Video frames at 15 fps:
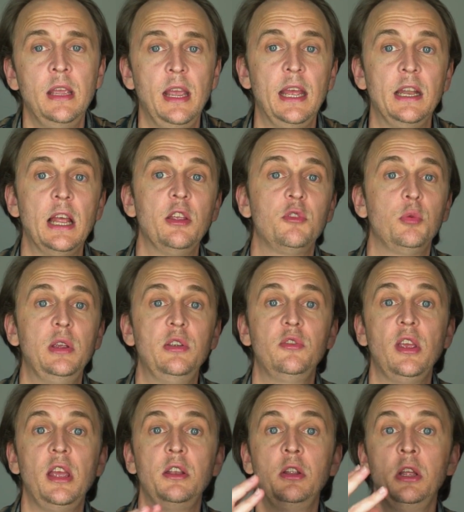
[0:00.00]
And as we
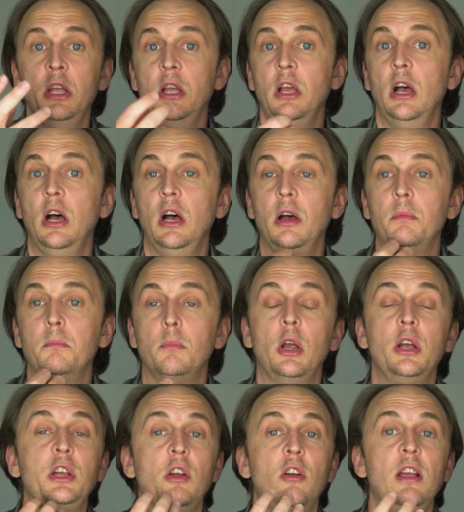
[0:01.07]
said,
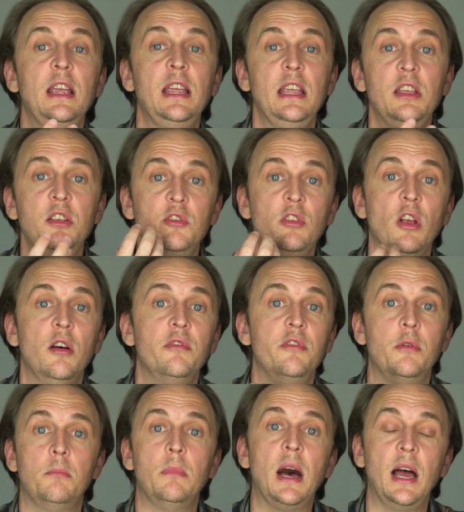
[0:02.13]
Mercury is of
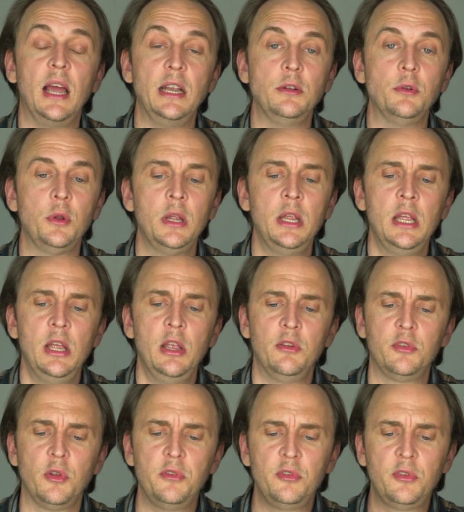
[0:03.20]
the mind.
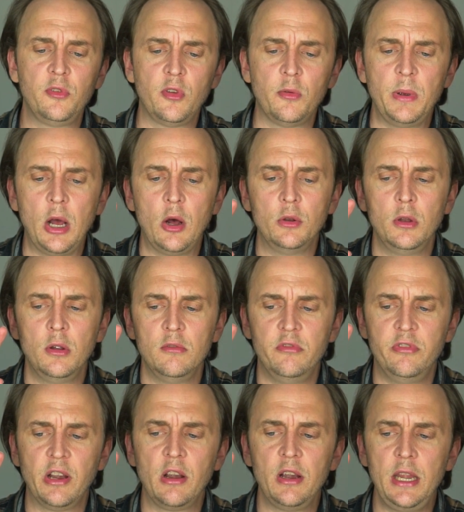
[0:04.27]
So this is about
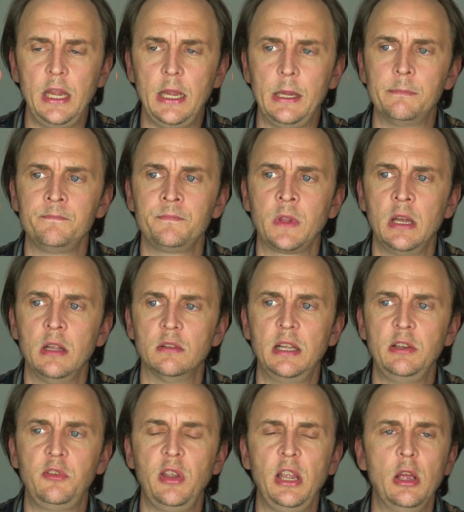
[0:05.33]
very,
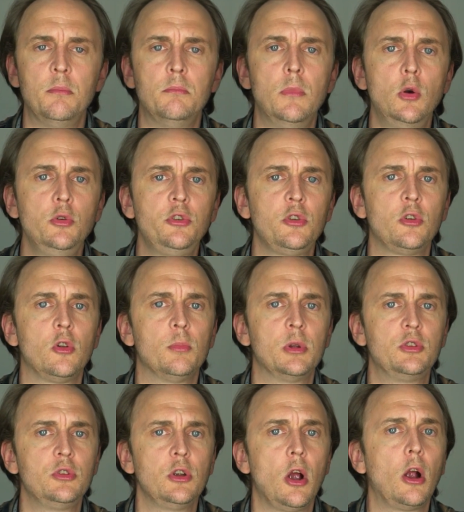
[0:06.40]
let's say, emotional
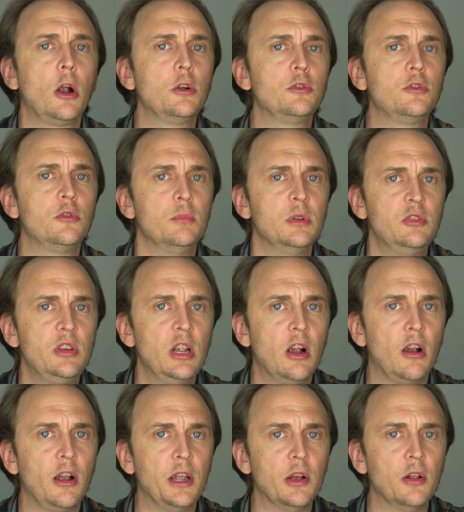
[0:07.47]
charged
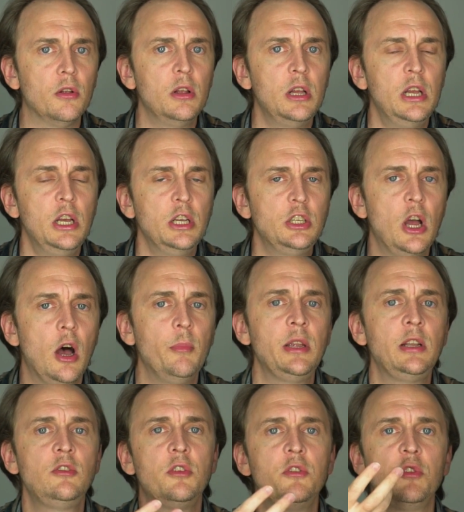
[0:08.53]
material
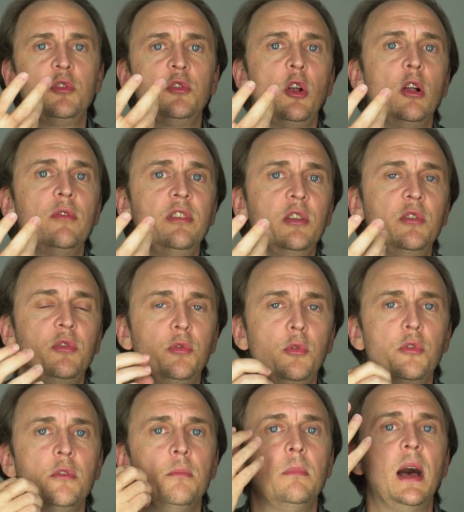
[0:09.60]
coming to the surface
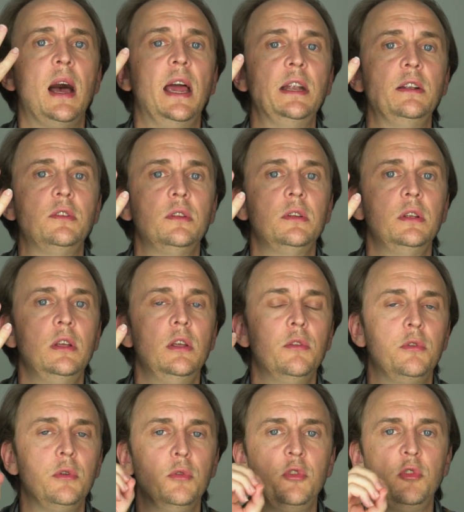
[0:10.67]
through the mind,
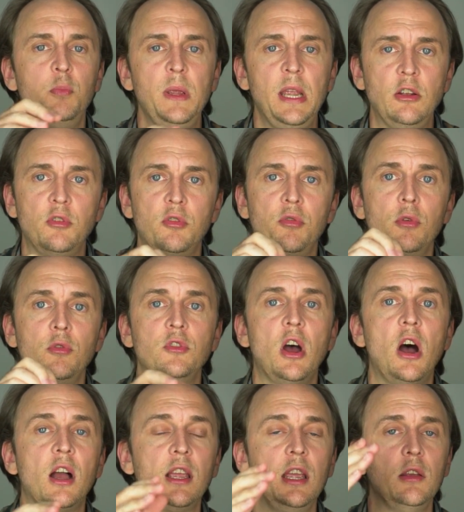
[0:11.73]
through speech, through
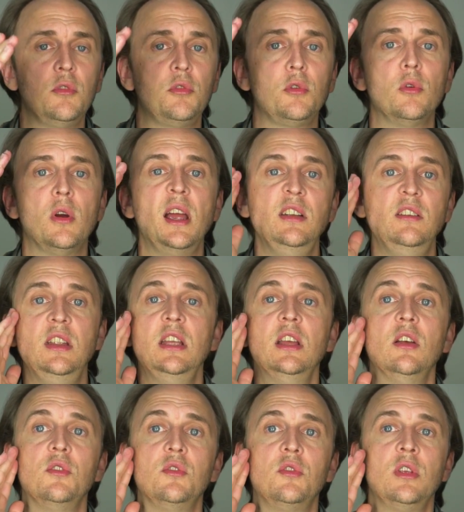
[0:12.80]
talking, through
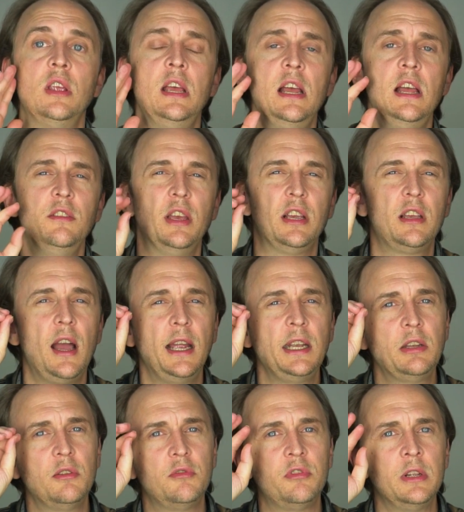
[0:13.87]
ideas, that
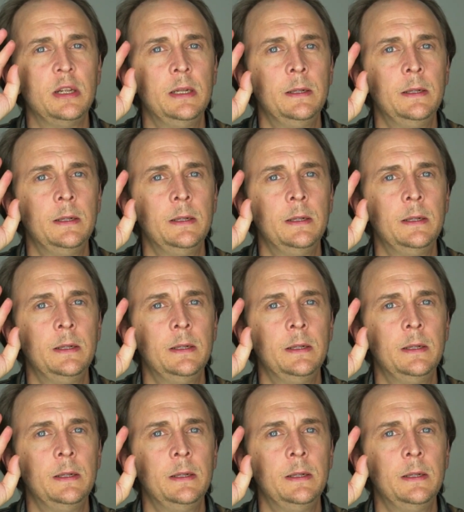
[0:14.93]
kind of